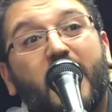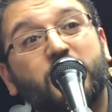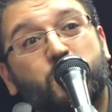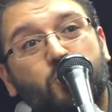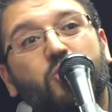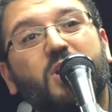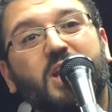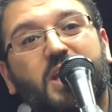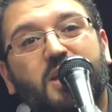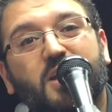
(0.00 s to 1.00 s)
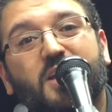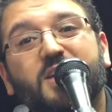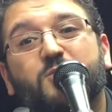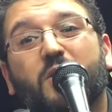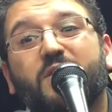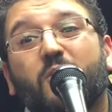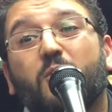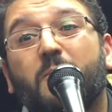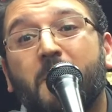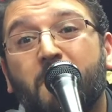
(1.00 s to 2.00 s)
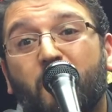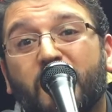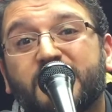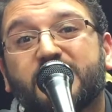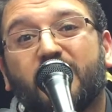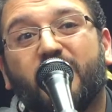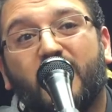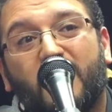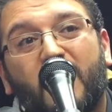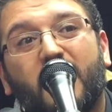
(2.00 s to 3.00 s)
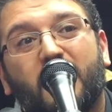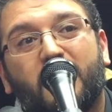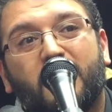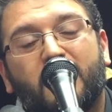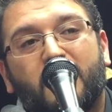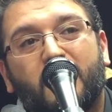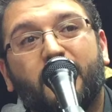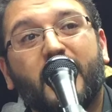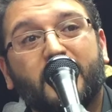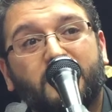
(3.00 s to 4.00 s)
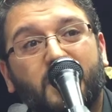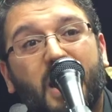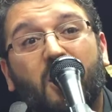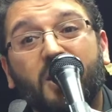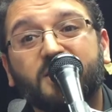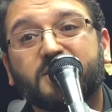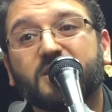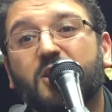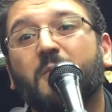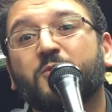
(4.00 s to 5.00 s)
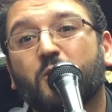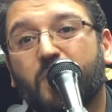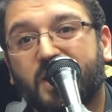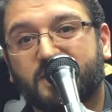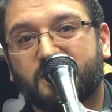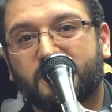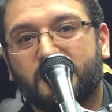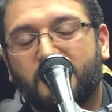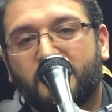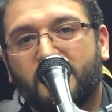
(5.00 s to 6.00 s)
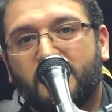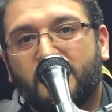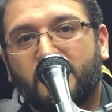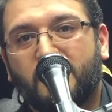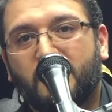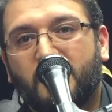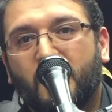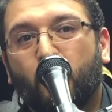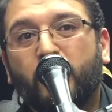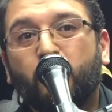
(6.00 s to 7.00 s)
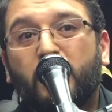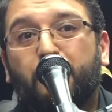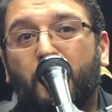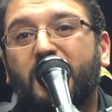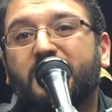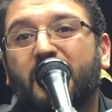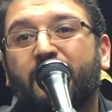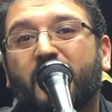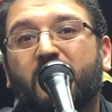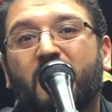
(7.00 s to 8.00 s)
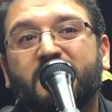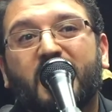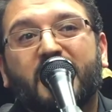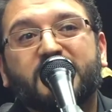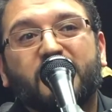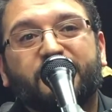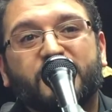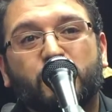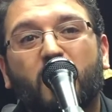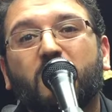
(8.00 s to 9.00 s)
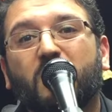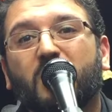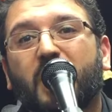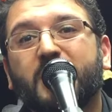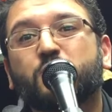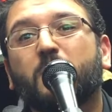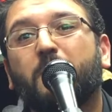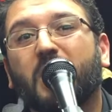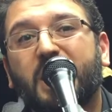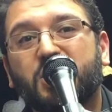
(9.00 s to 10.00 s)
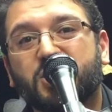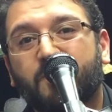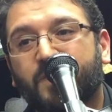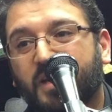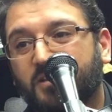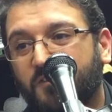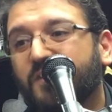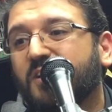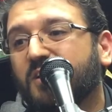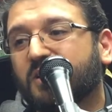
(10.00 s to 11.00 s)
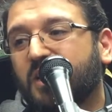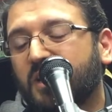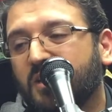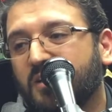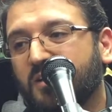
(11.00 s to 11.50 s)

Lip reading: And surely it is with the remembrance of Allah that hearts come to rest. When we put it in the context of struggle and tribulation and difficulty,